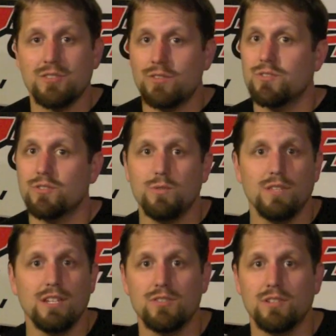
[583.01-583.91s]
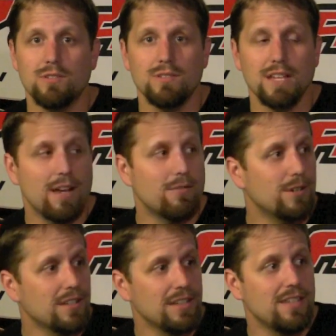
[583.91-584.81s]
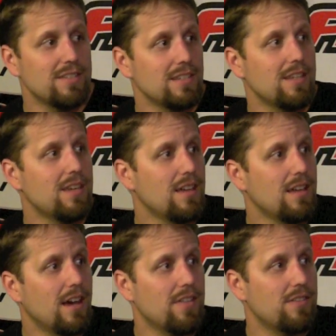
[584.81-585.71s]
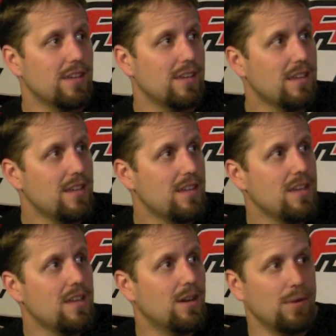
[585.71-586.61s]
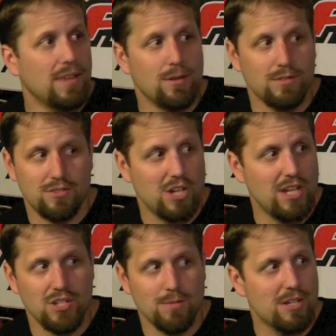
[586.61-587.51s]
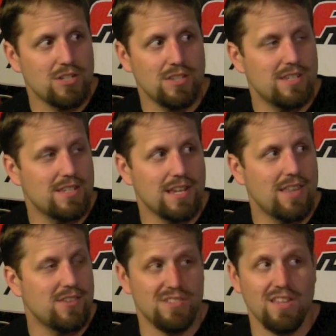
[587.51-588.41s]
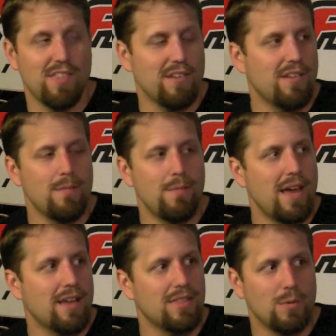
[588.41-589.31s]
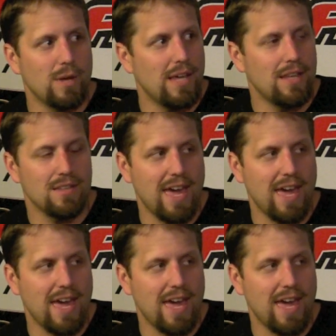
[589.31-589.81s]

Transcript: So those are 2 things you could do dye really easy, I think, without changing much in the design. There's nothing on the back in the way.